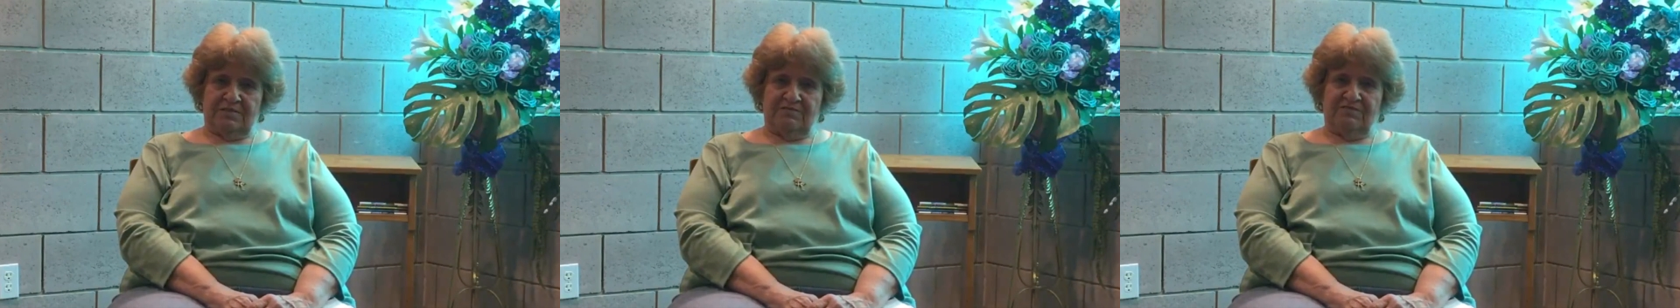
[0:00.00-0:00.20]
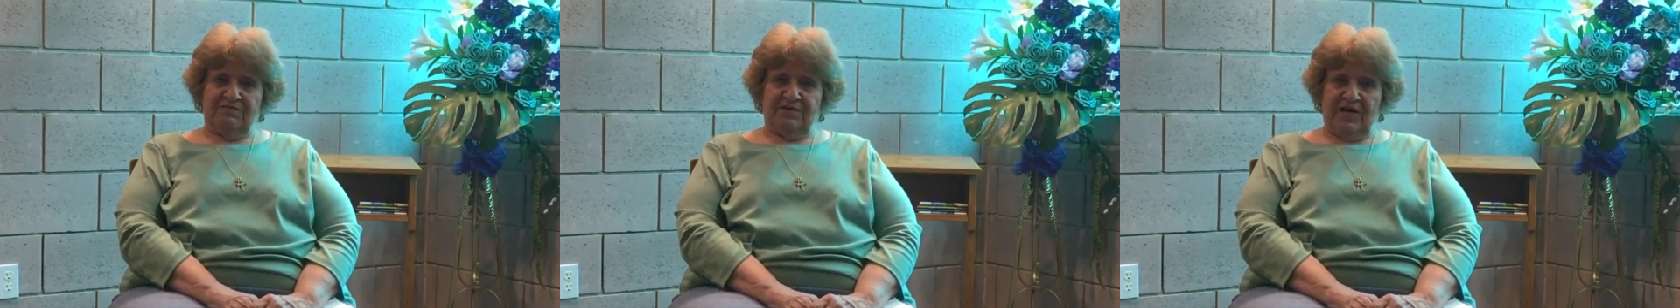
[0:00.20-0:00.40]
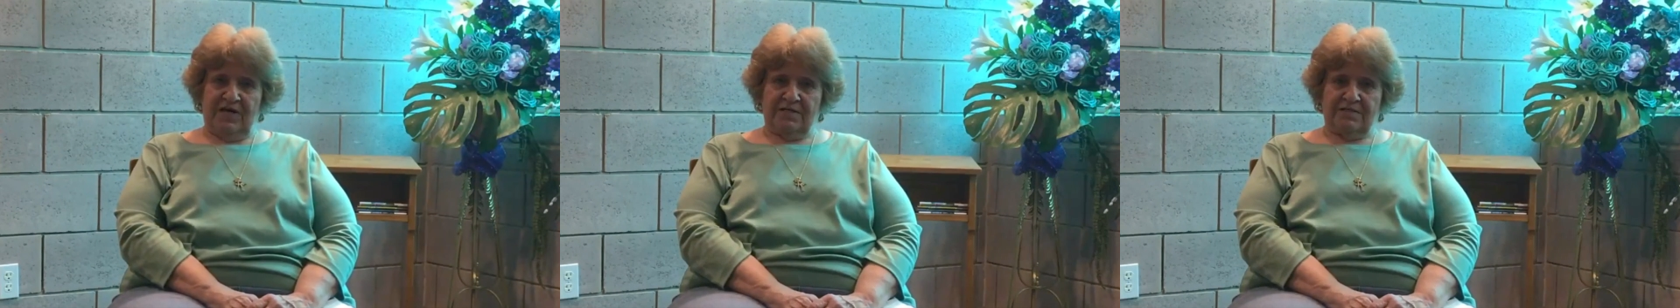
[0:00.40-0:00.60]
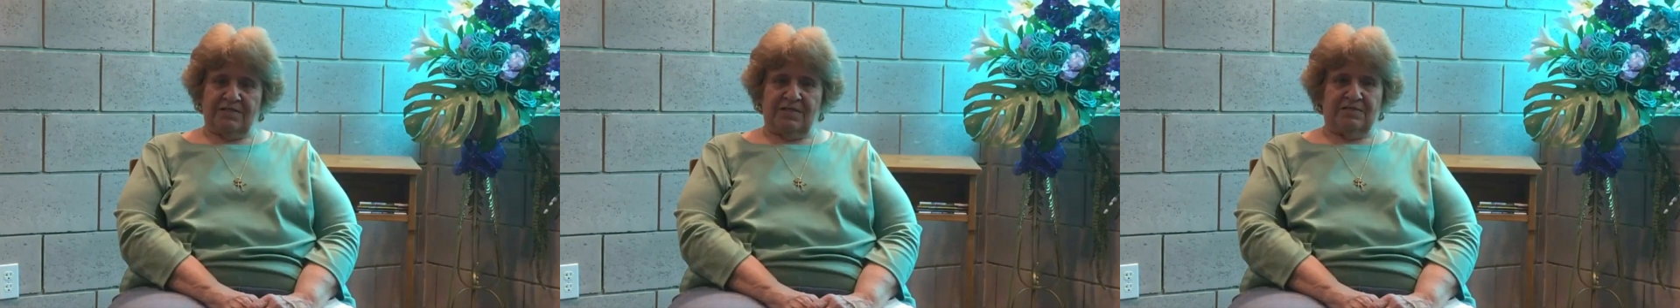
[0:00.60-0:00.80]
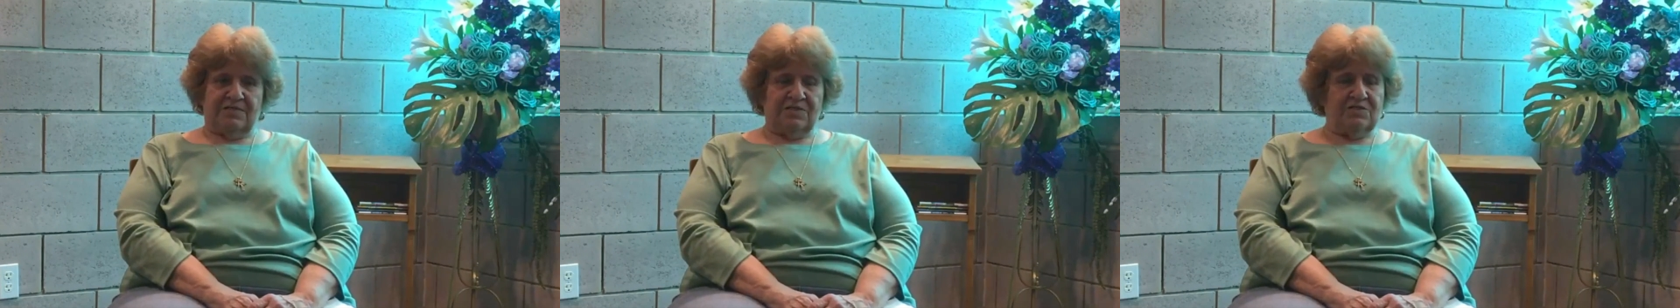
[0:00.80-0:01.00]
the
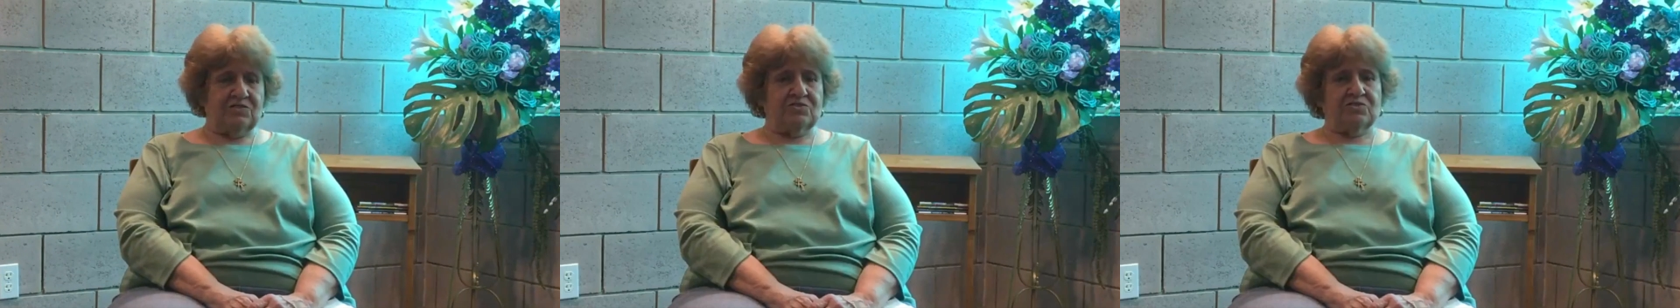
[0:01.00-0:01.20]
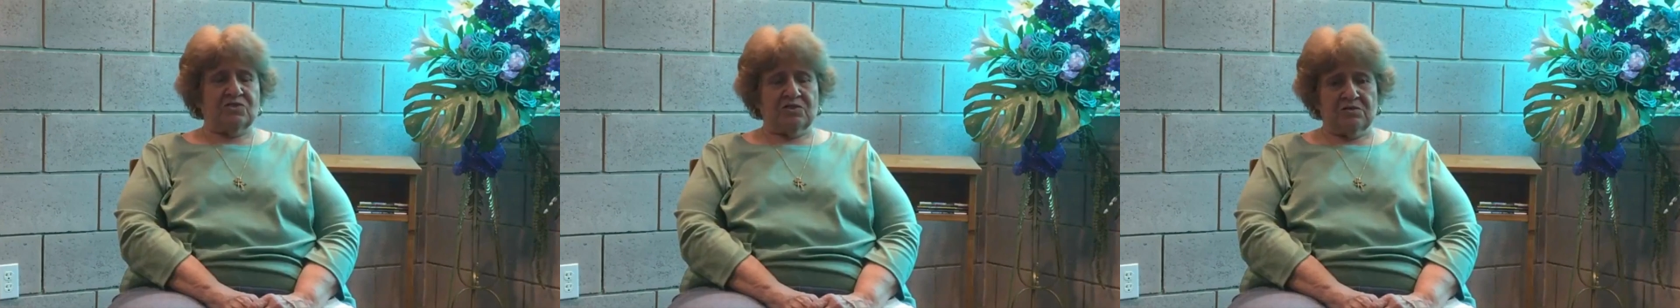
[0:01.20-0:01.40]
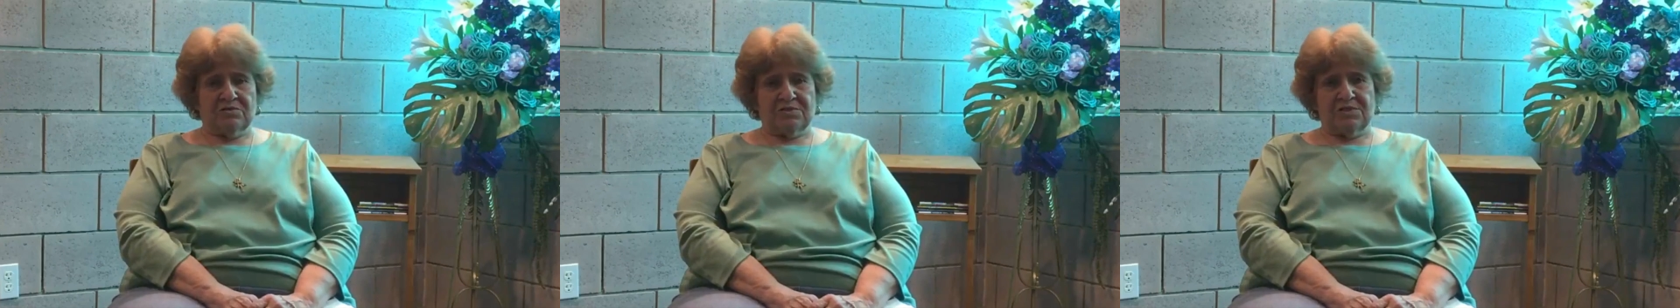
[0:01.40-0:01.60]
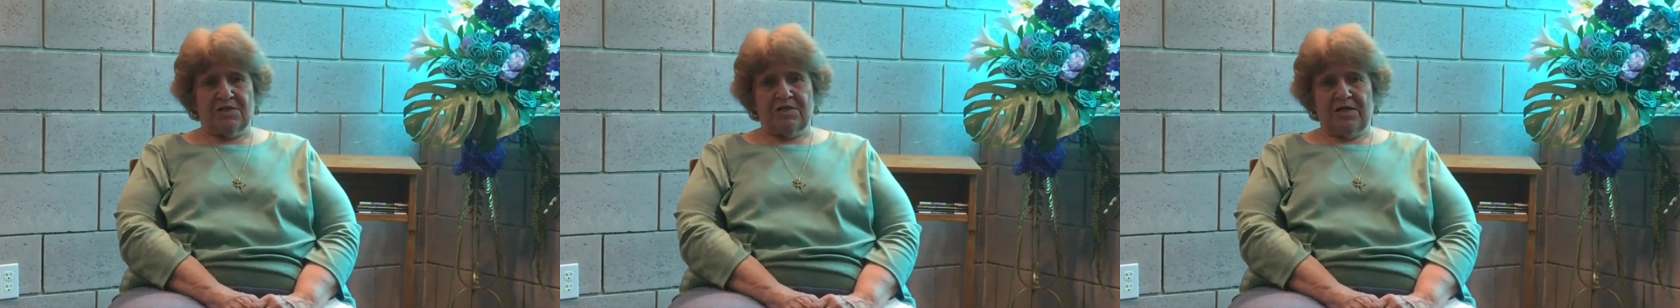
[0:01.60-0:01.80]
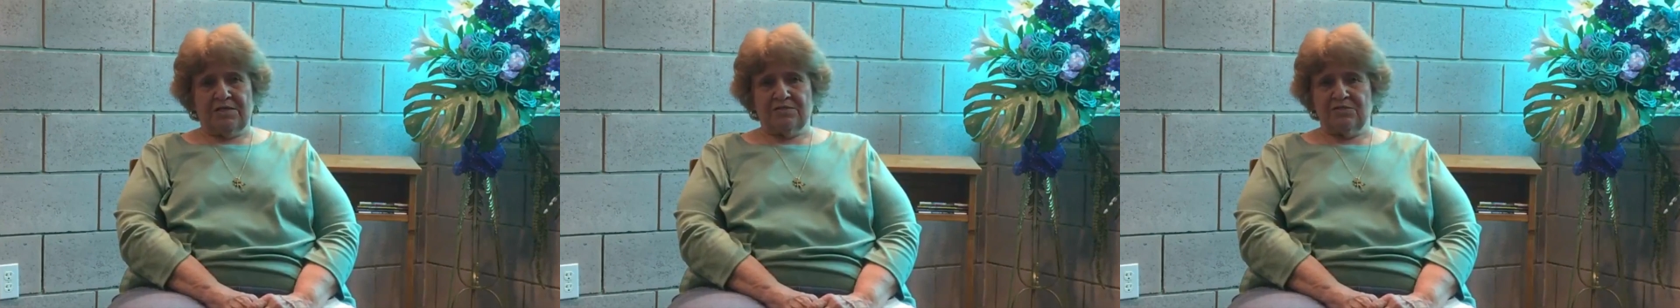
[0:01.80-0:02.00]
fact that this church
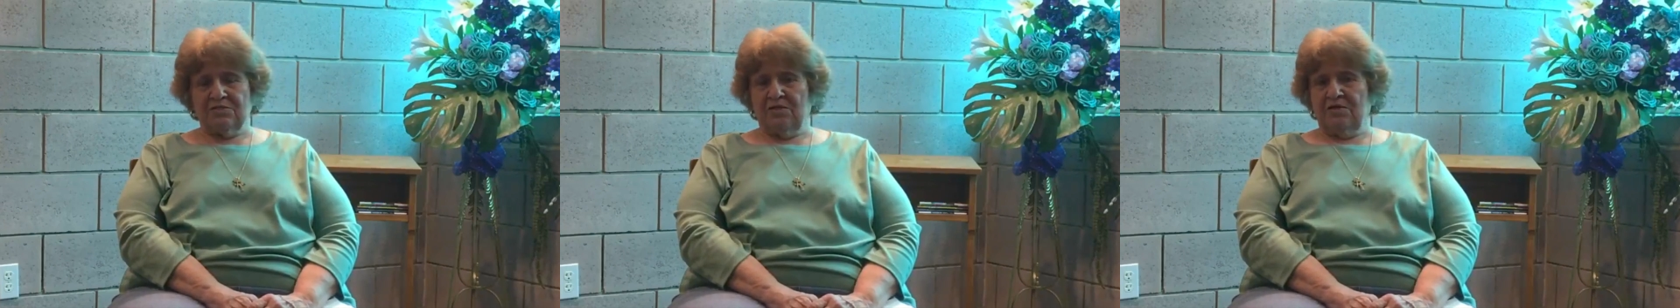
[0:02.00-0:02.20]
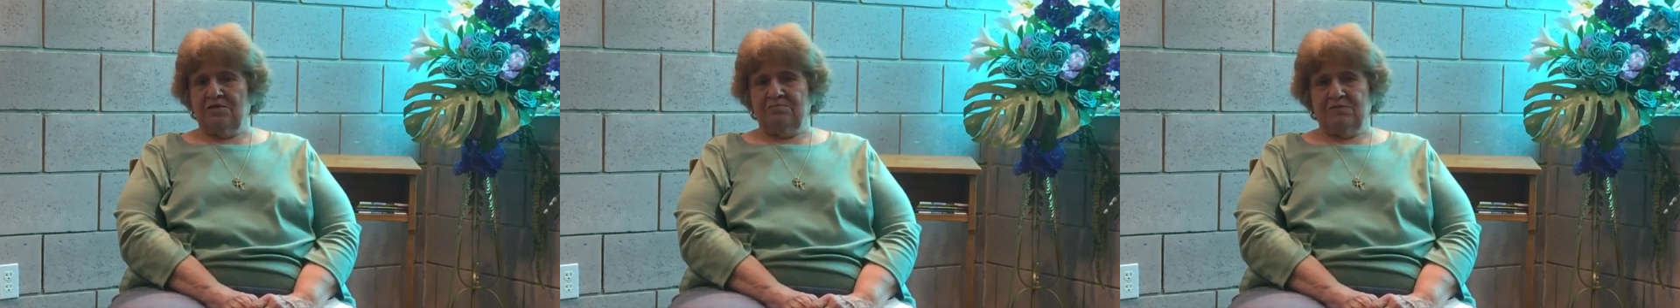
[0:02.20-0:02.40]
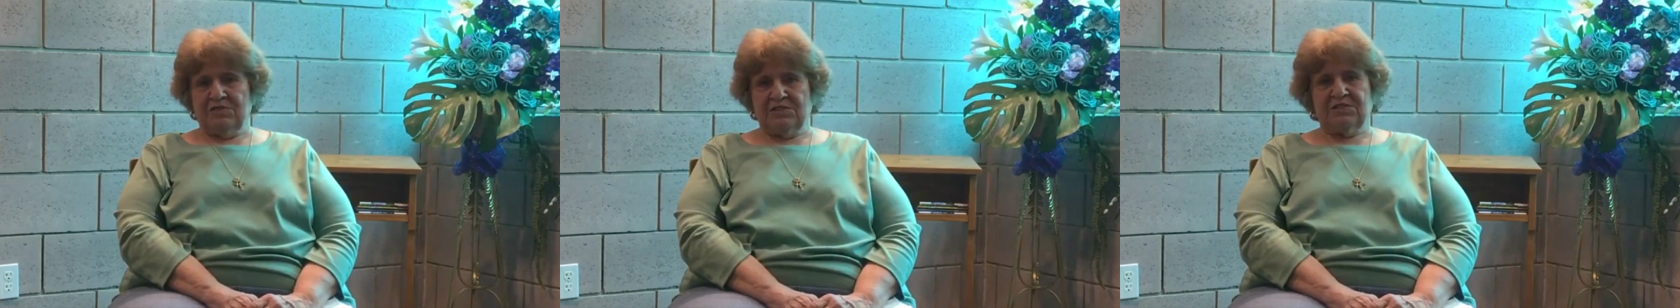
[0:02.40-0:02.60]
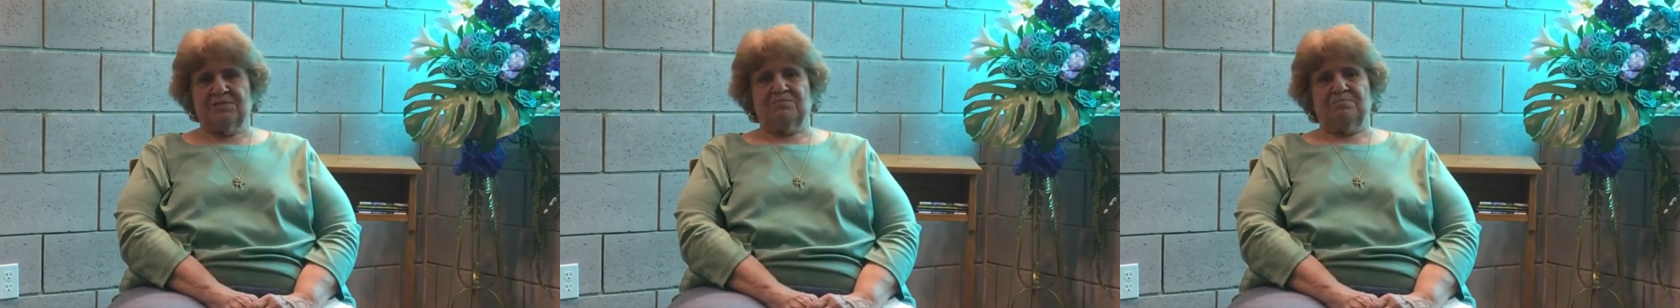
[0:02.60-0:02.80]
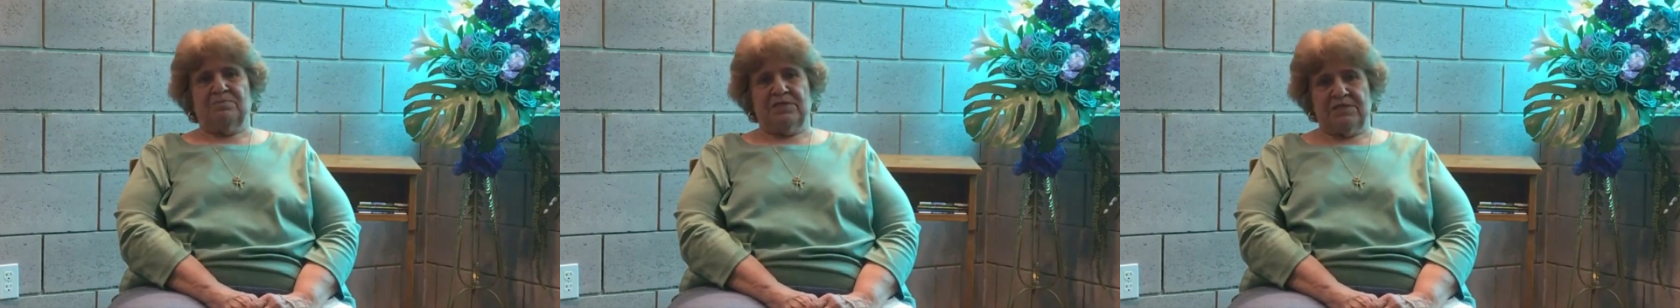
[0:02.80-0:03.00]
has not missed a
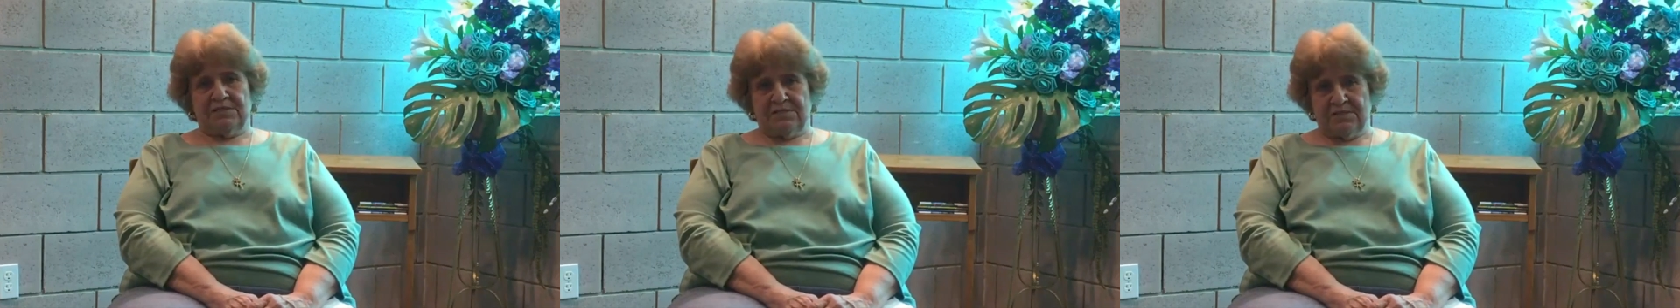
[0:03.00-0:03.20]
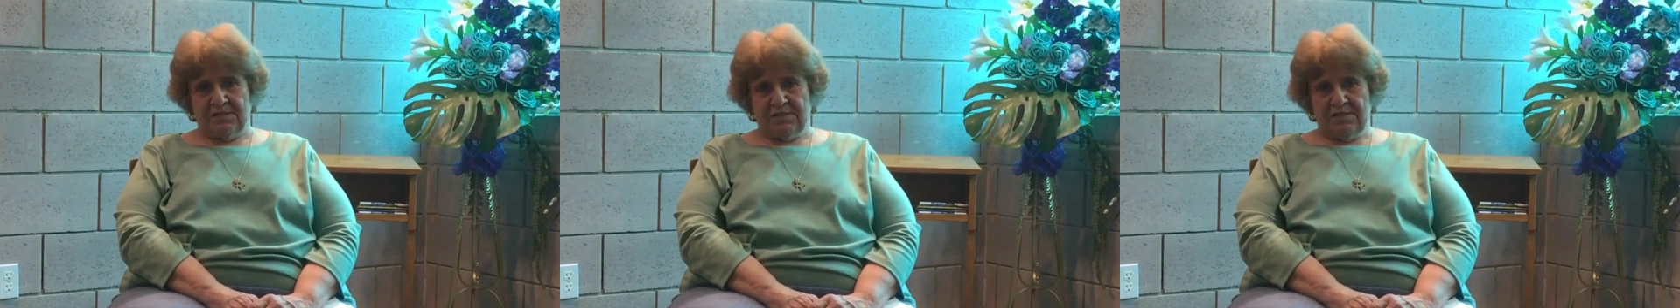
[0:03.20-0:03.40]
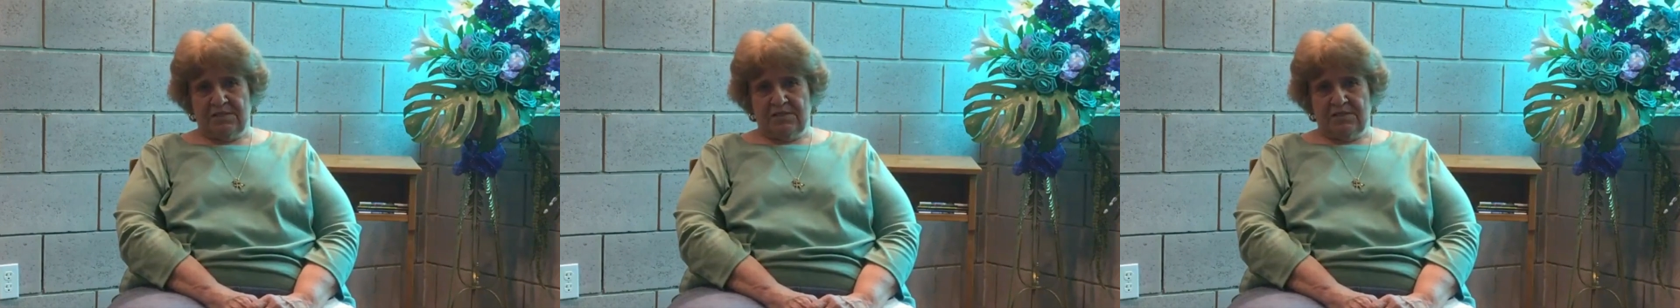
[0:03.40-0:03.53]
beat